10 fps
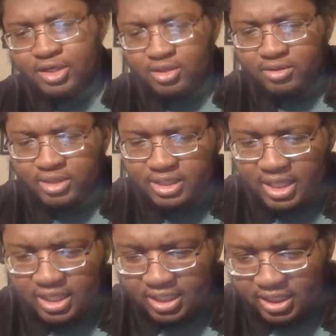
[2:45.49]

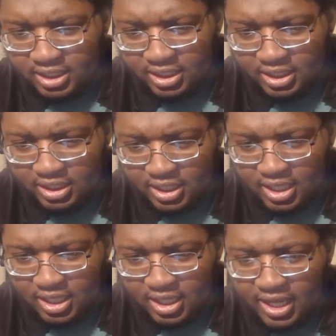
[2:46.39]
Okay,
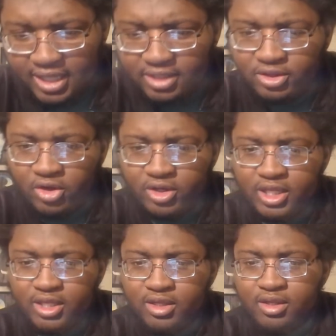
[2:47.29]

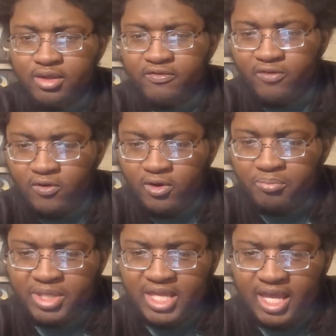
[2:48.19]
8:34
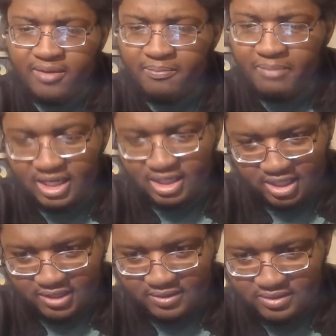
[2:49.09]
p.m.
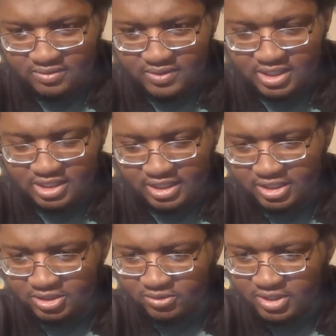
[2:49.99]
mainland. You just see the
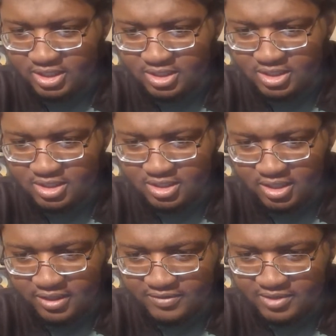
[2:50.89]
streets
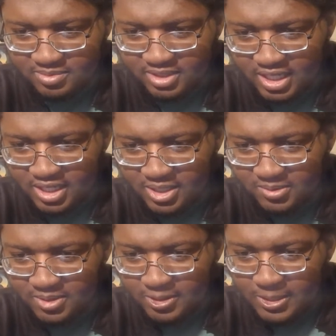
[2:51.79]
of some
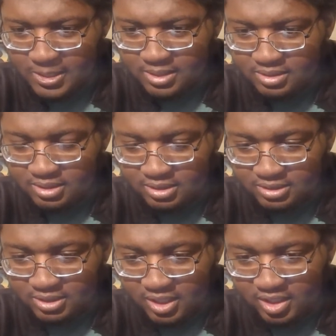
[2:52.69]
town.
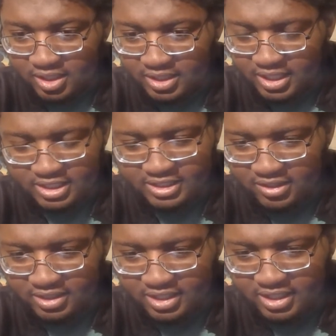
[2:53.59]
So yeah, this
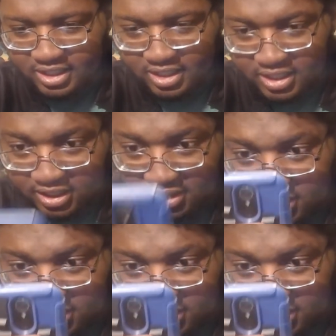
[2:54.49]
town didn't get hit.